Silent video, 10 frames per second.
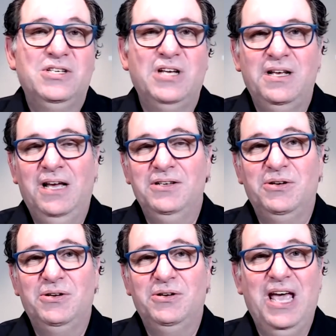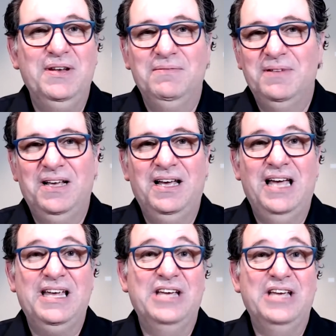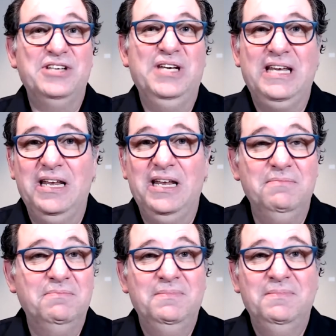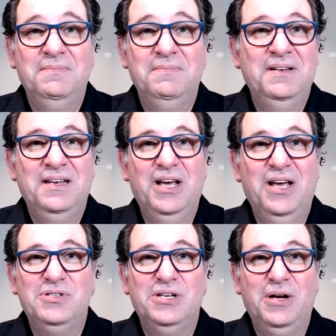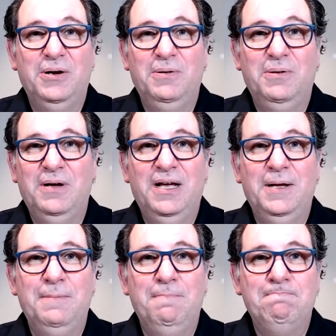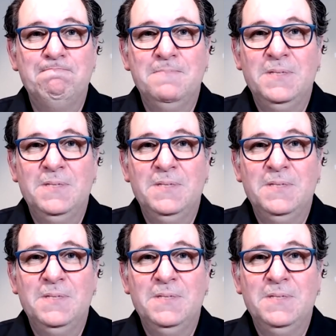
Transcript: so, uh, so Kevin, uh, I guess you didn't get in, you know, so um,